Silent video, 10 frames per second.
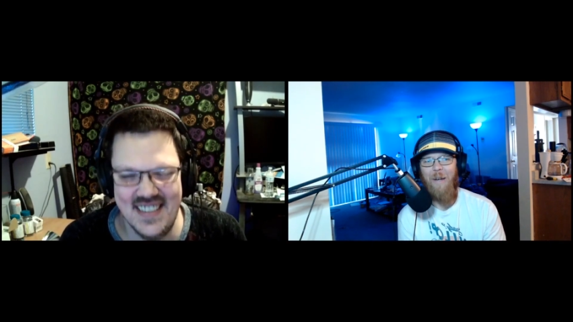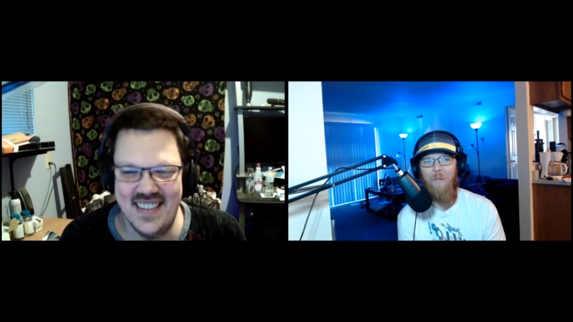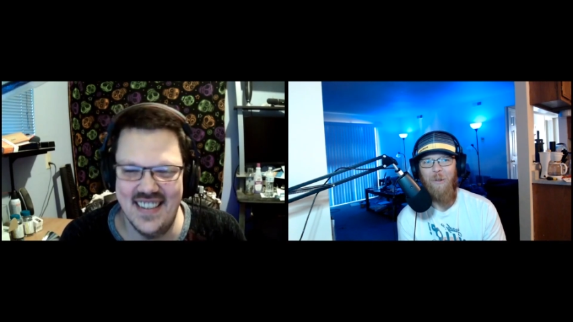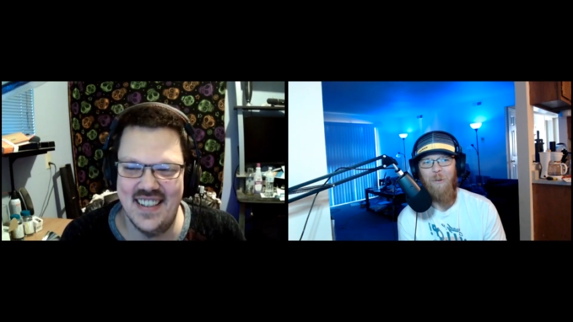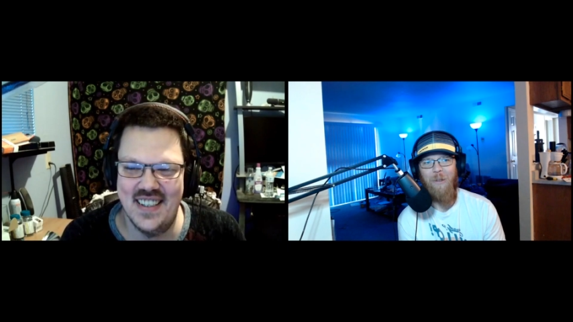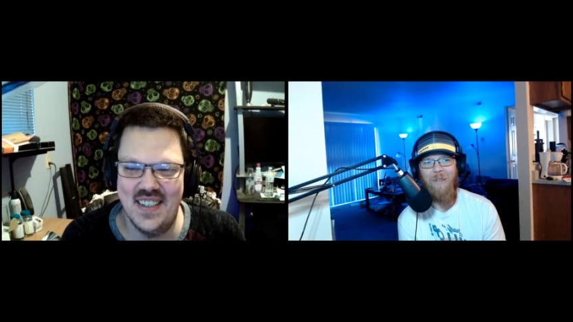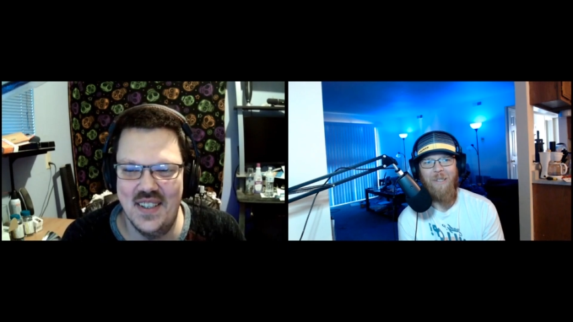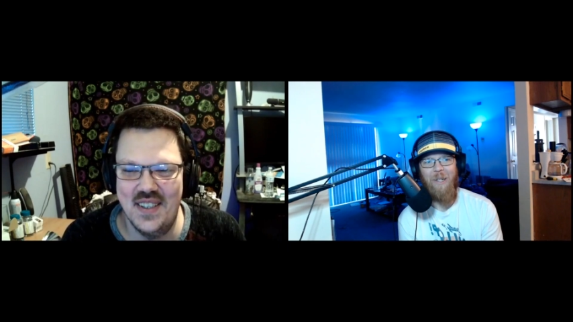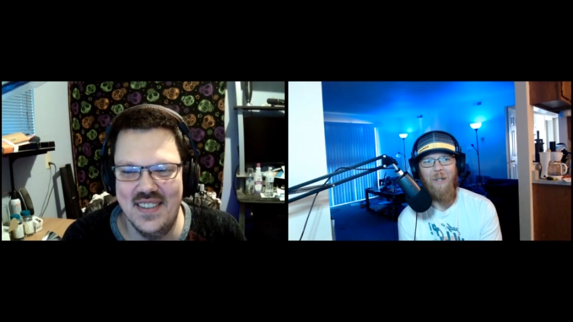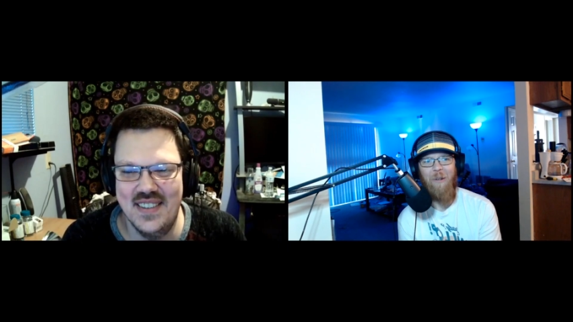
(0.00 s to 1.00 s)
Speaker 1: only happened the
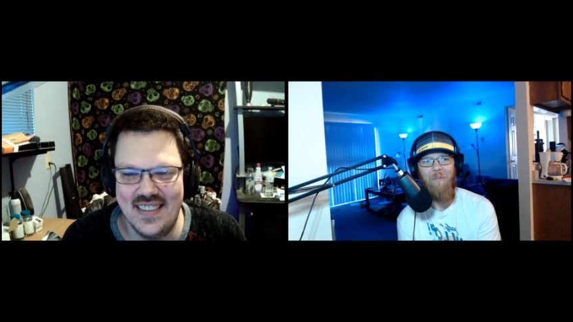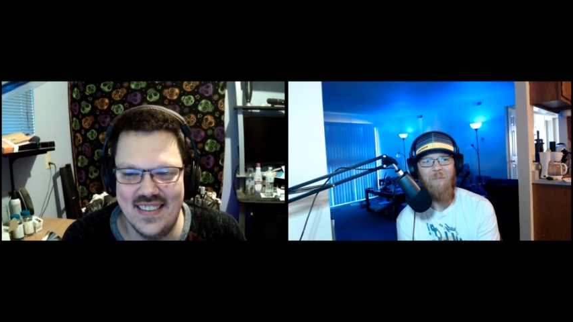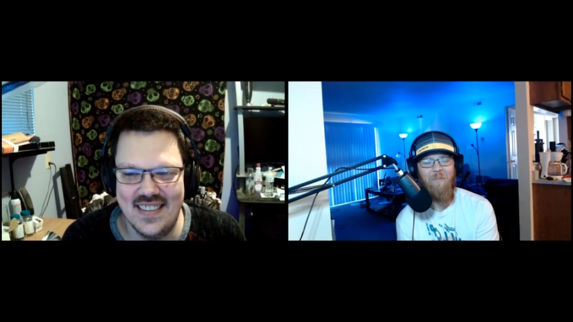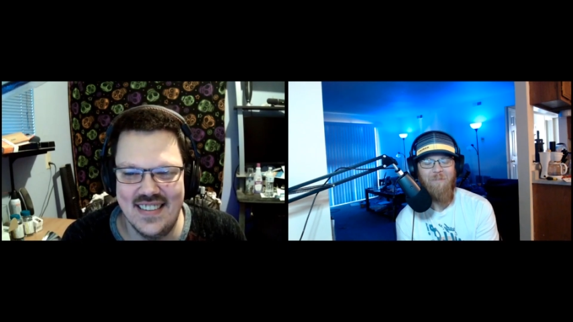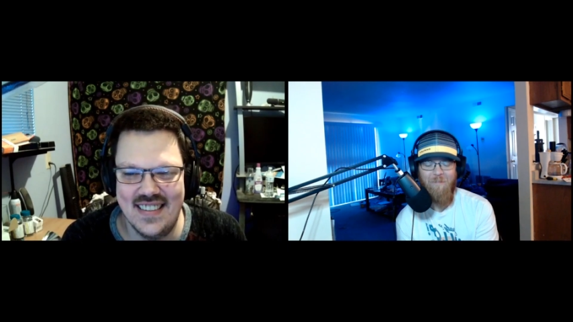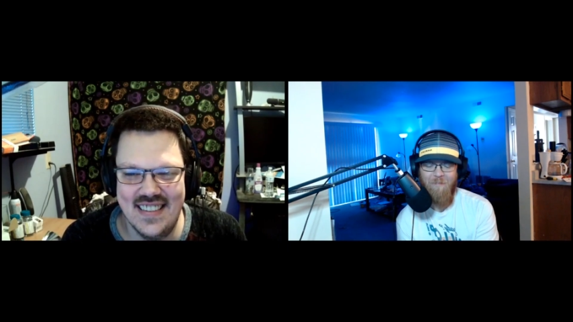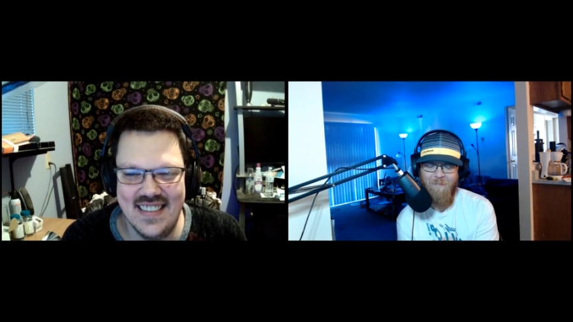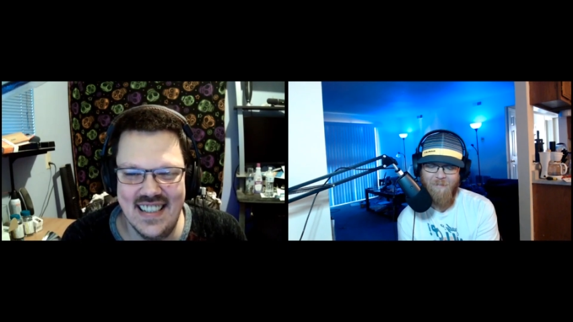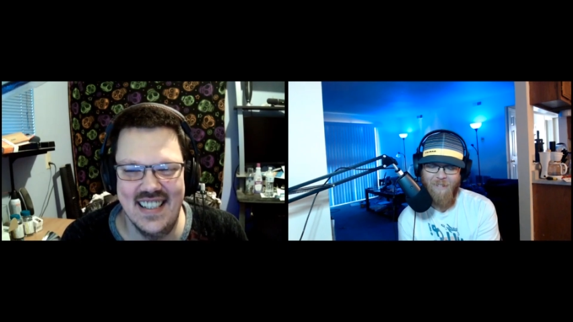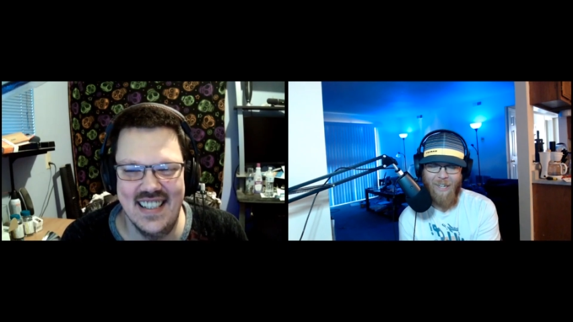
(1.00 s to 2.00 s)
one time,
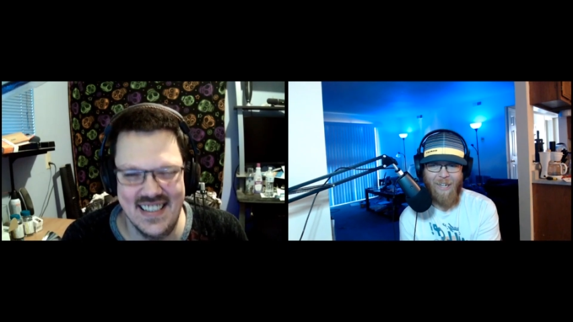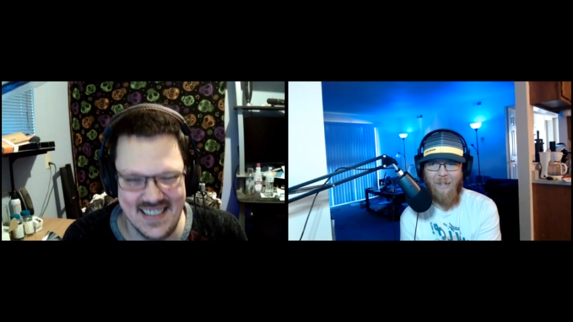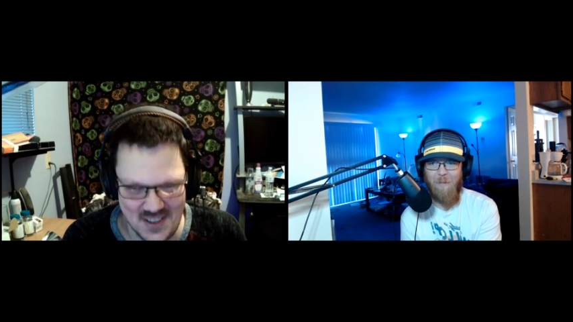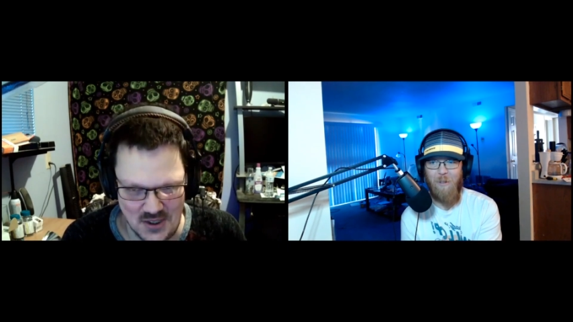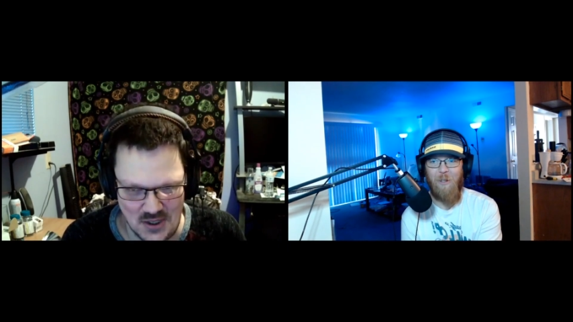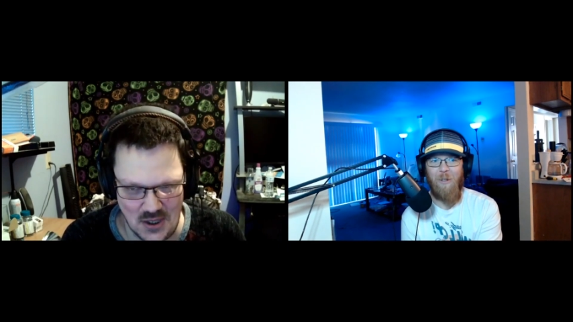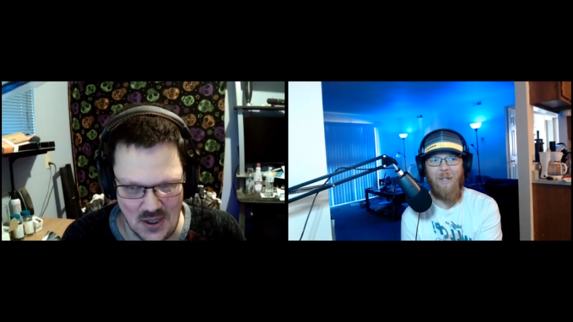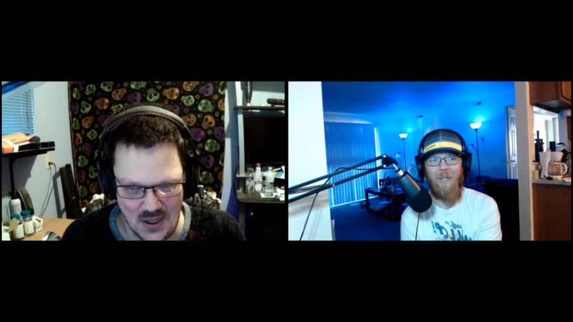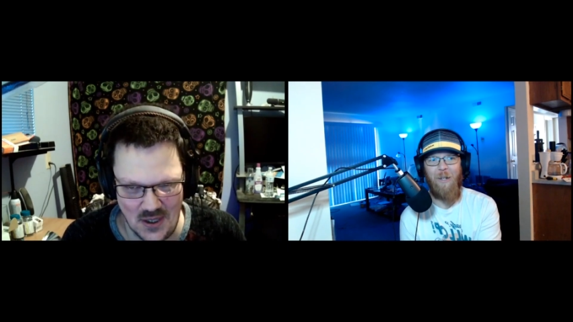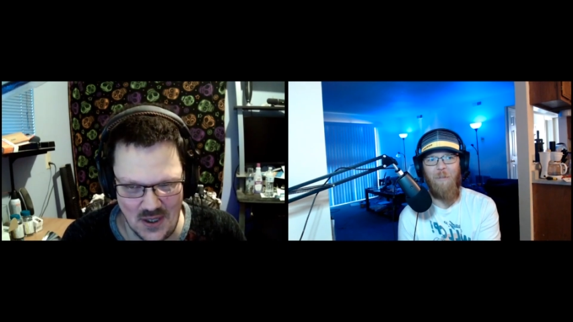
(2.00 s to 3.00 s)
and I'm
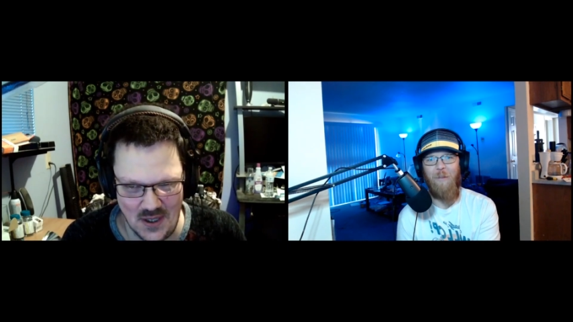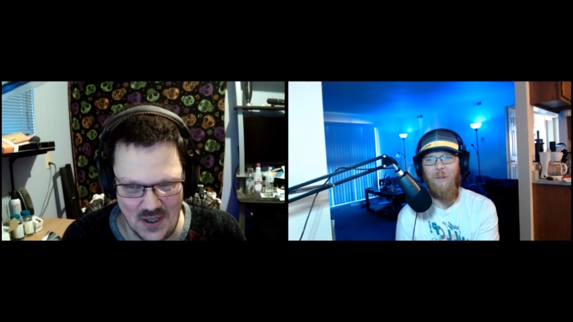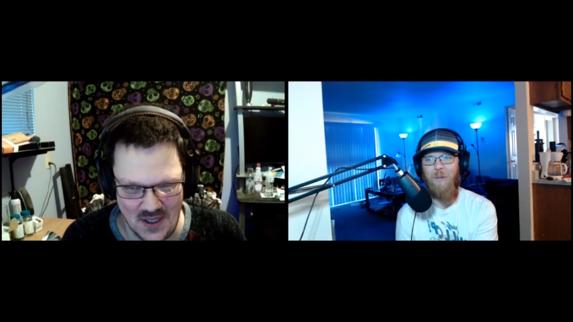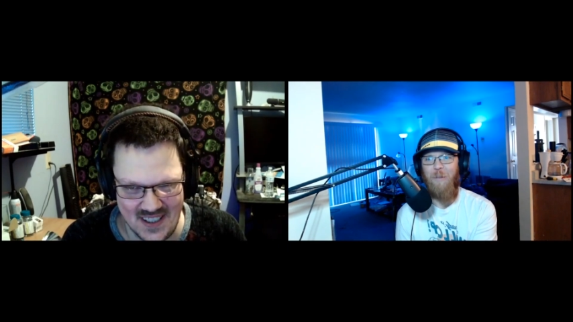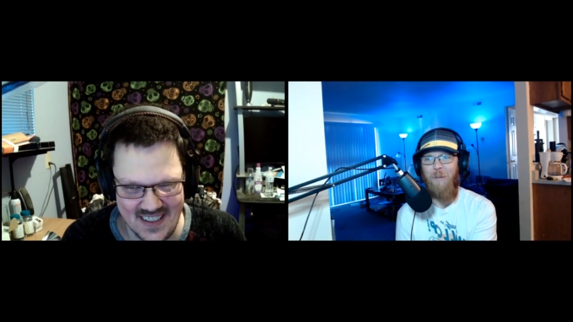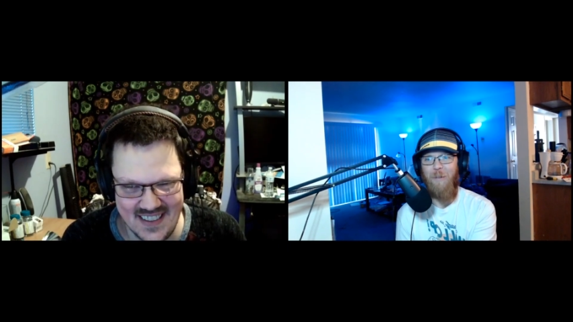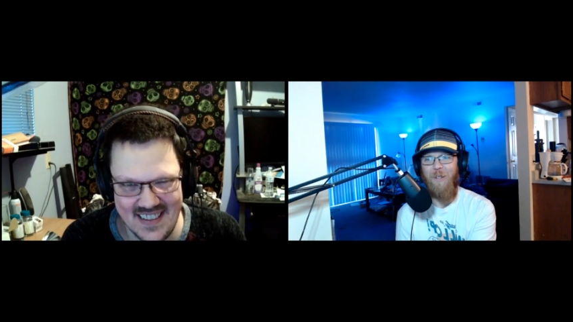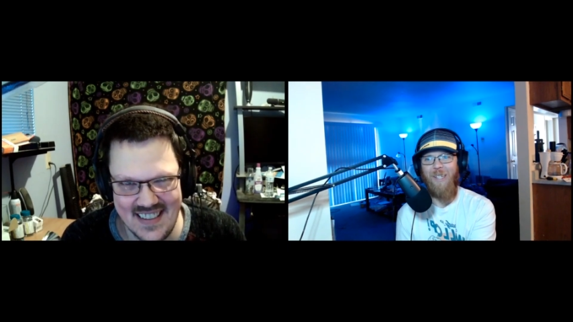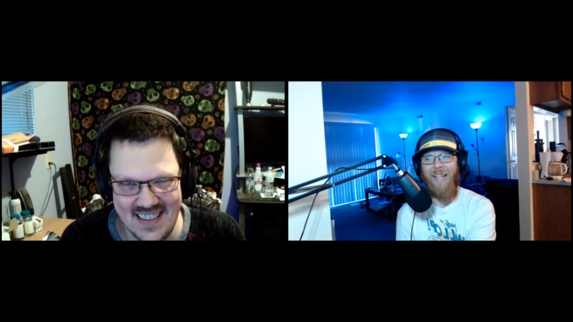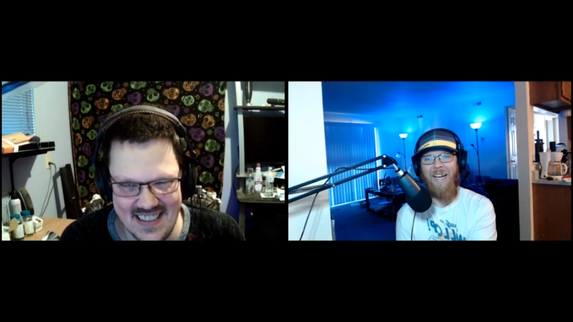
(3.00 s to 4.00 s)
sure, sure I helped those
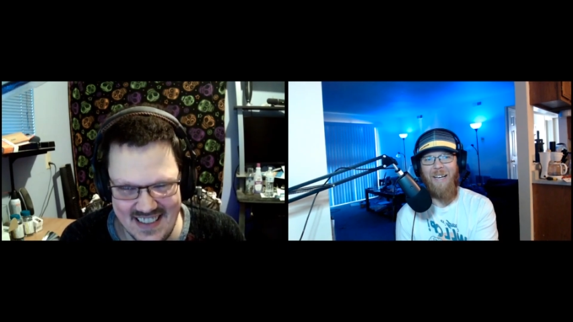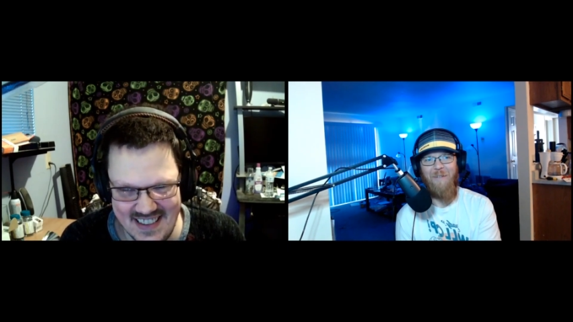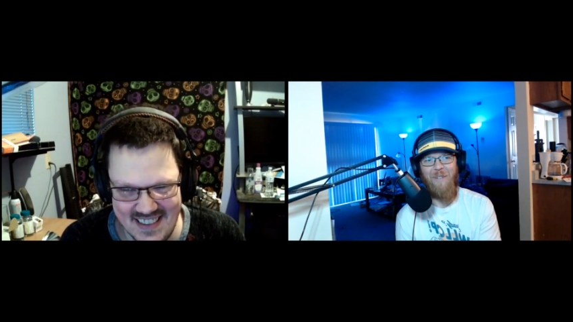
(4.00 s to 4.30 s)
people's